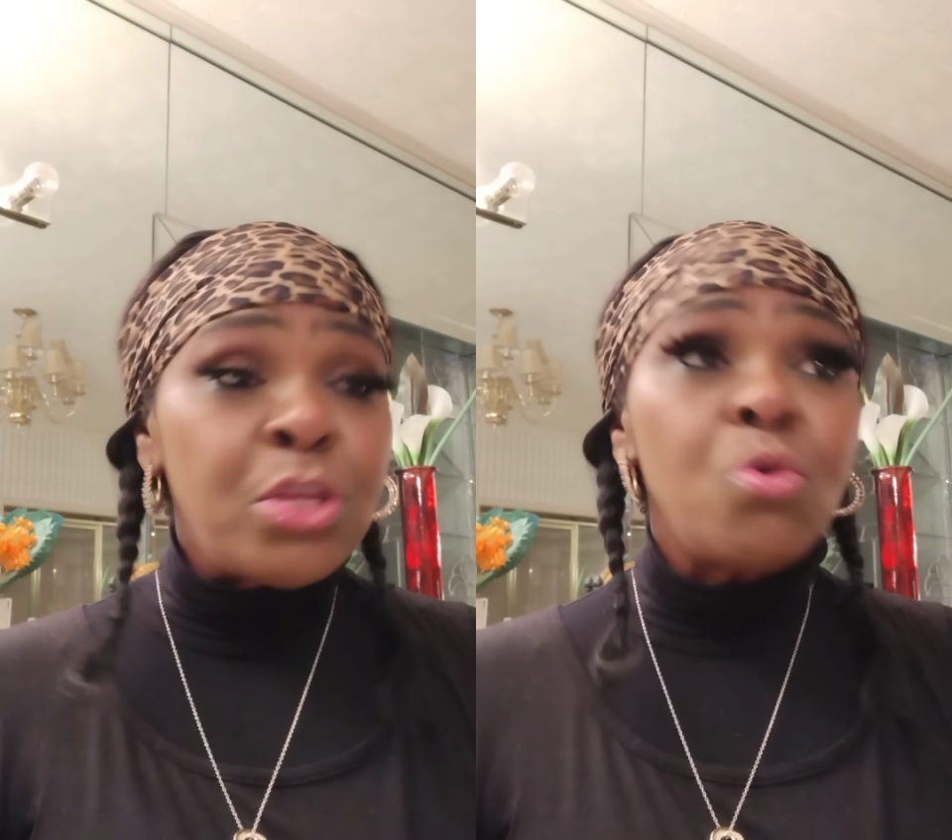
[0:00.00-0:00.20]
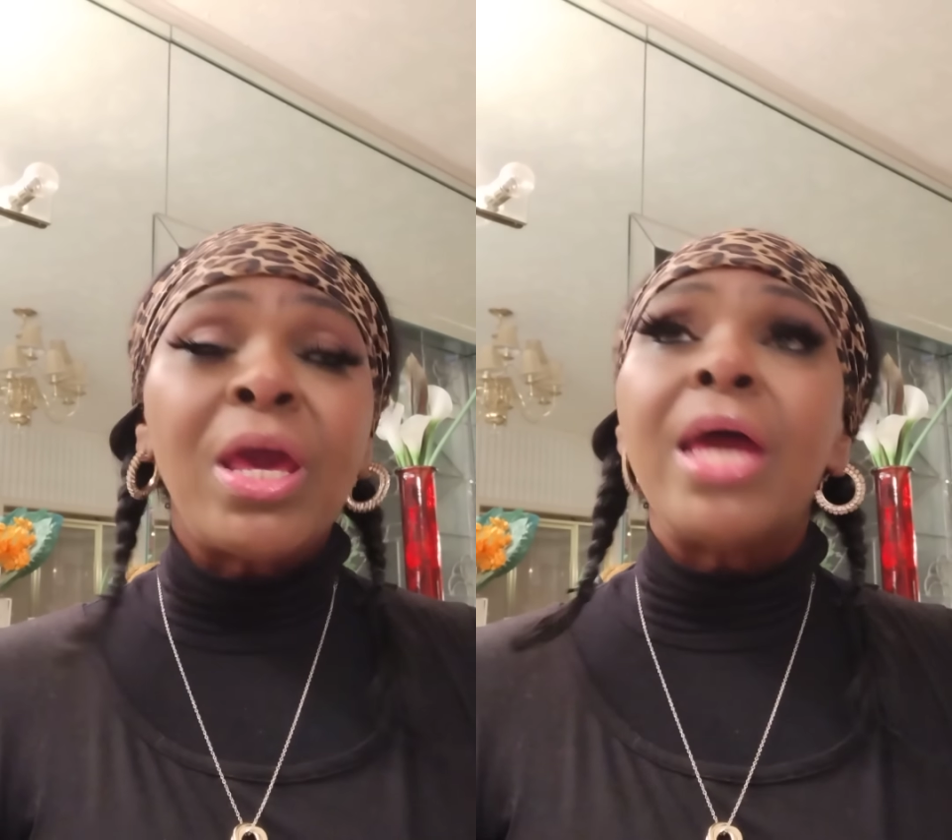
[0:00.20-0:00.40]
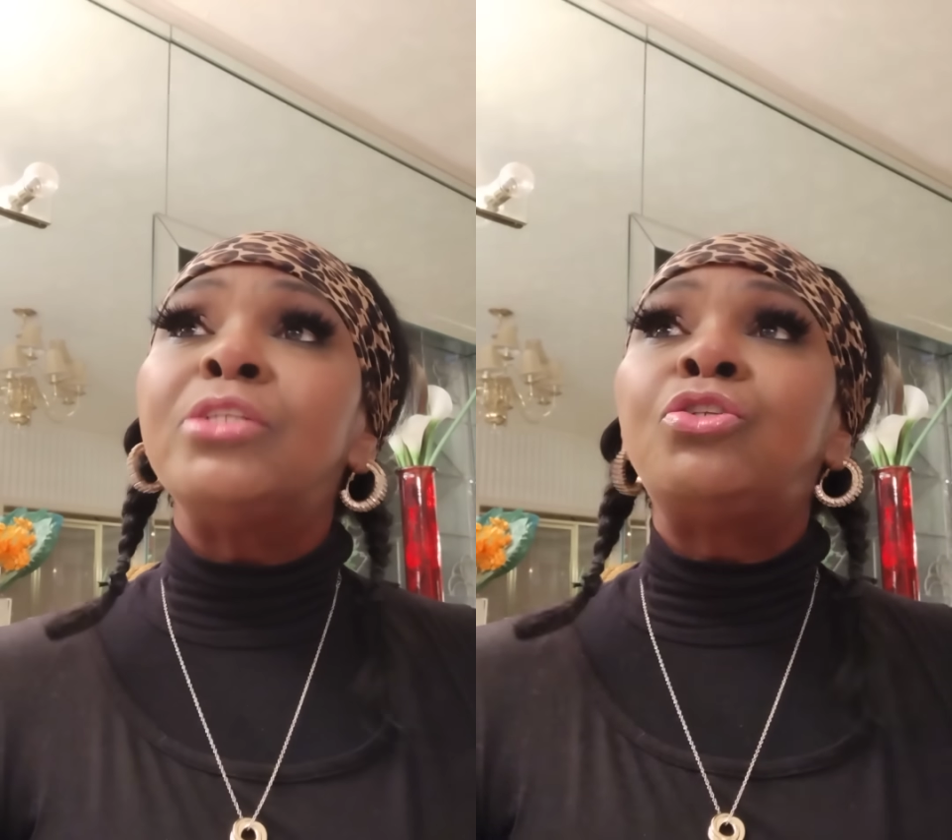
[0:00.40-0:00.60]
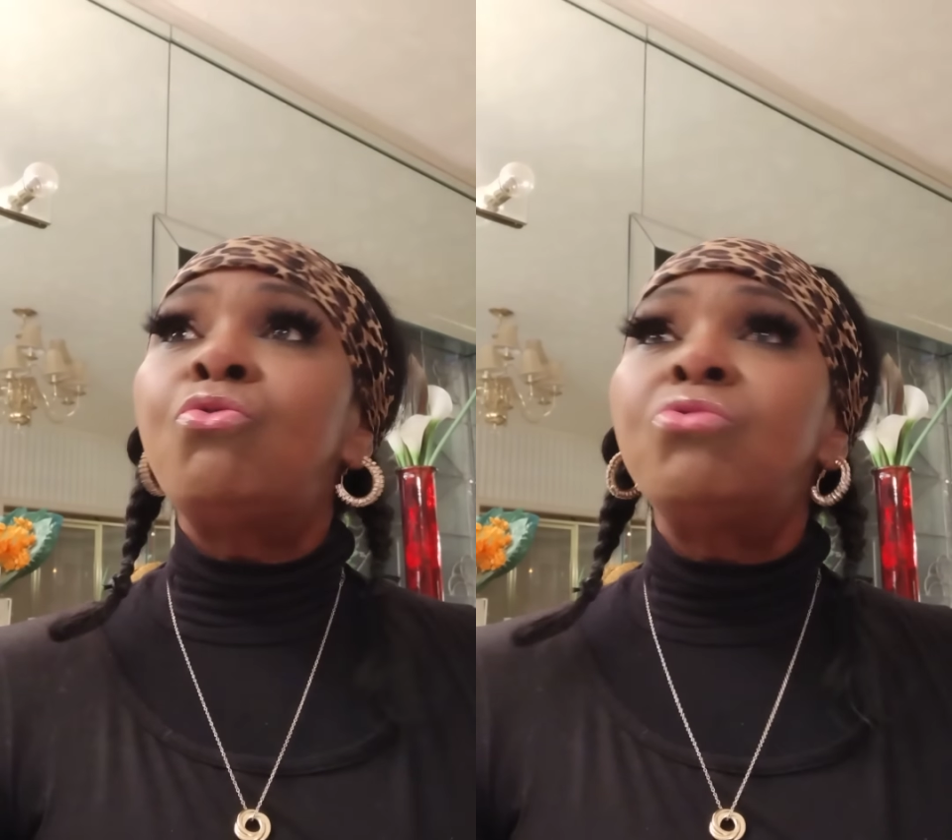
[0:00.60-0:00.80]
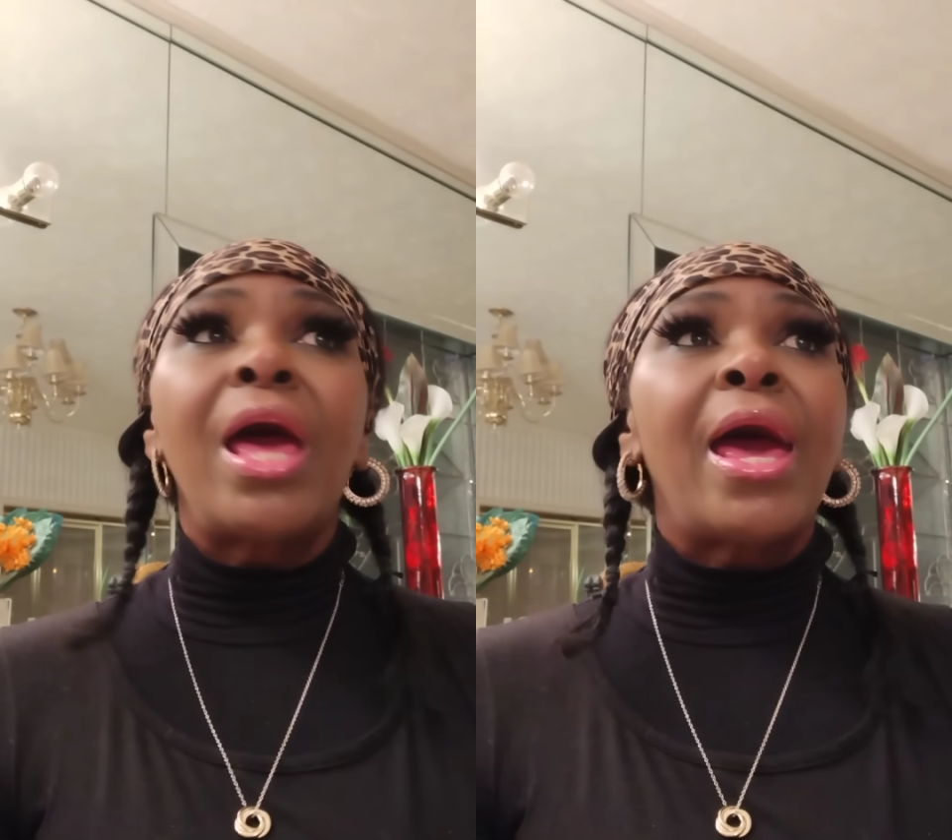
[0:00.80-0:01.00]
And you can't
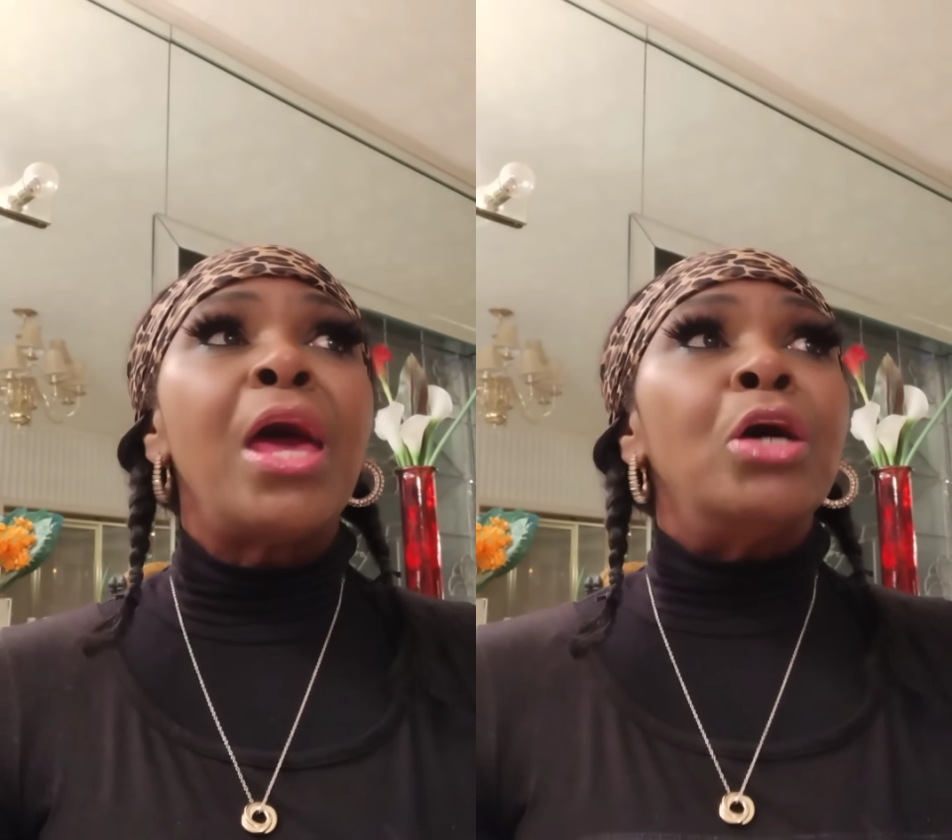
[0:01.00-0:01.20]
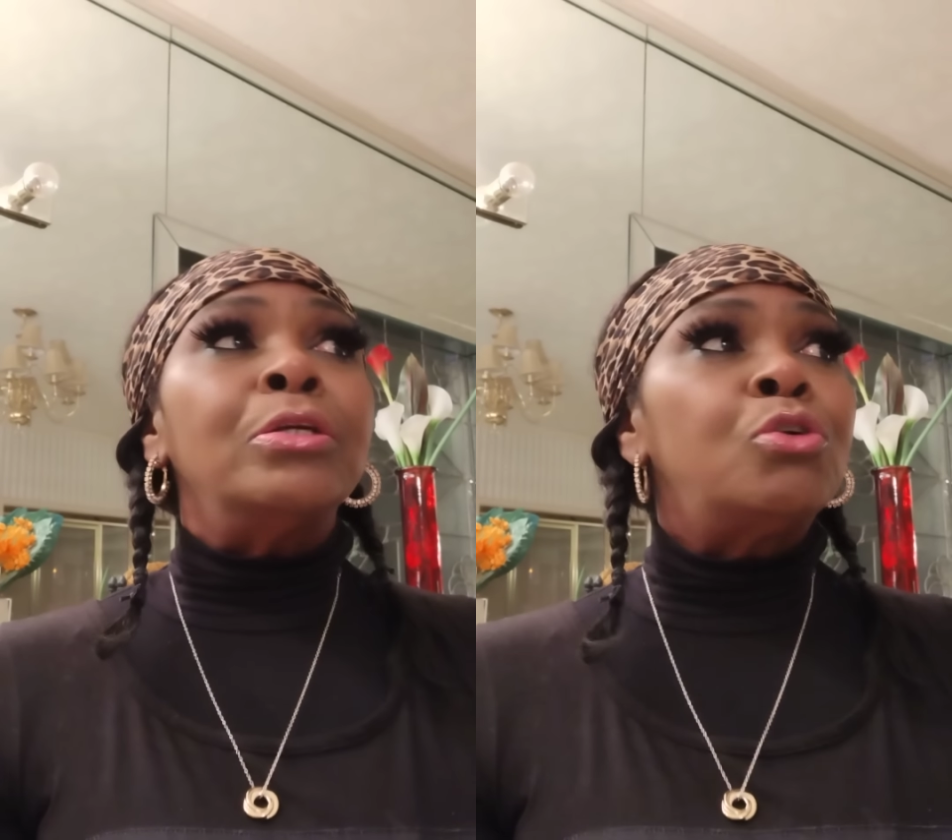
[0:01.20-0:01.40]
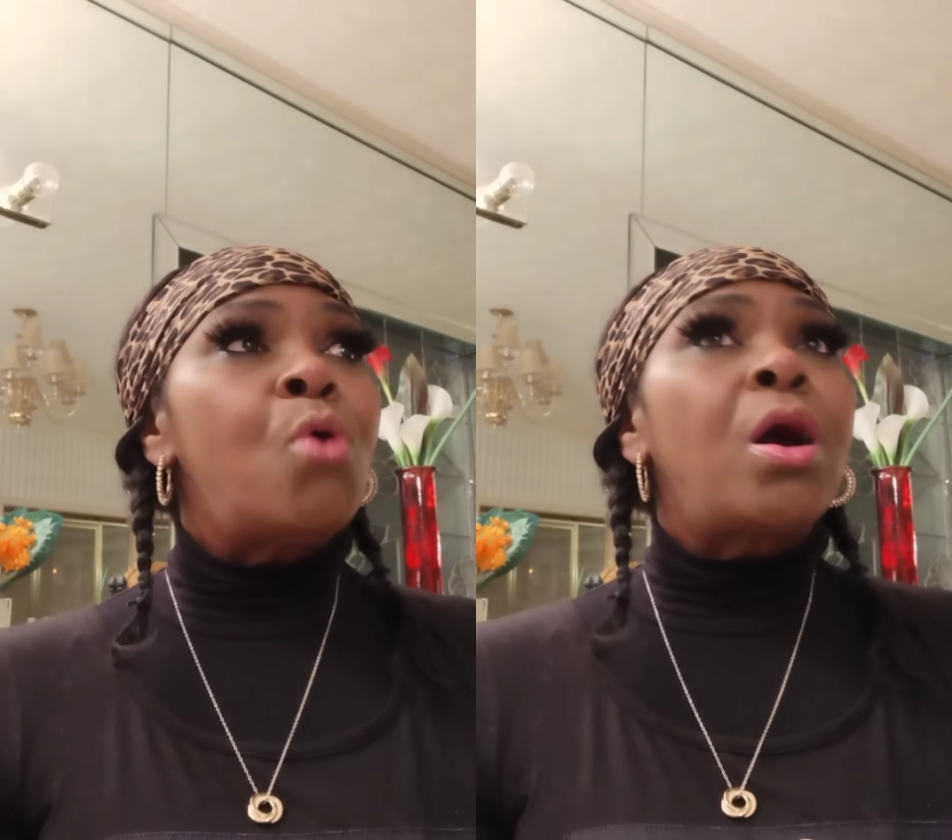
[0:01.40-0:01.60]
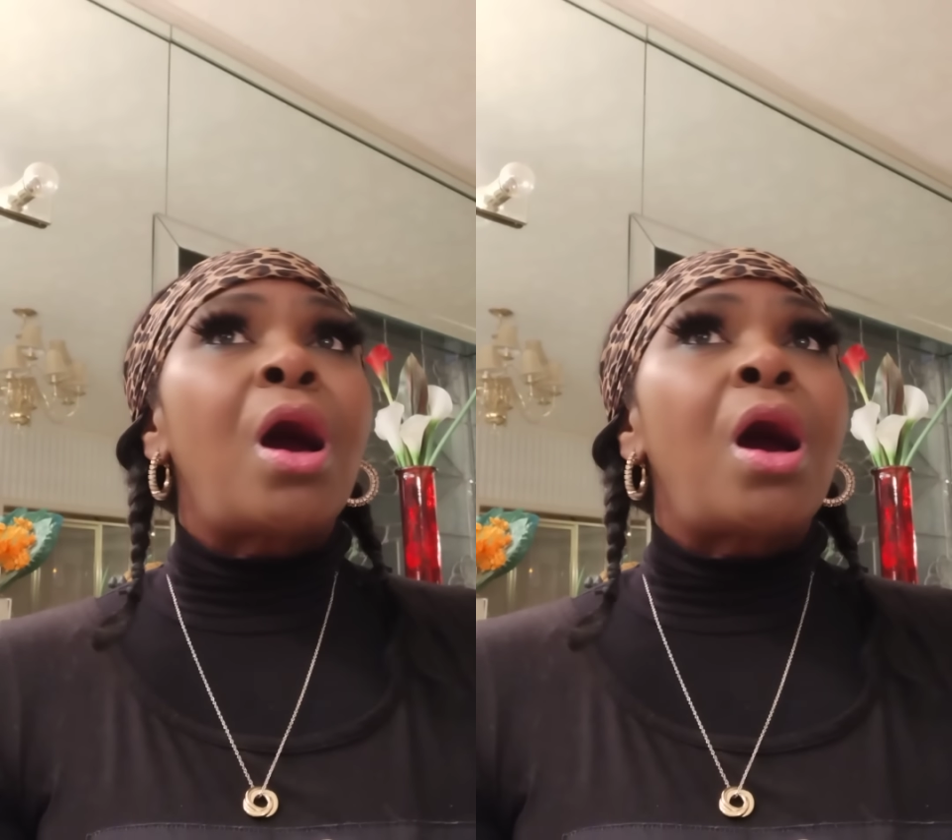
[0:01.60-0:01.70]
do that to a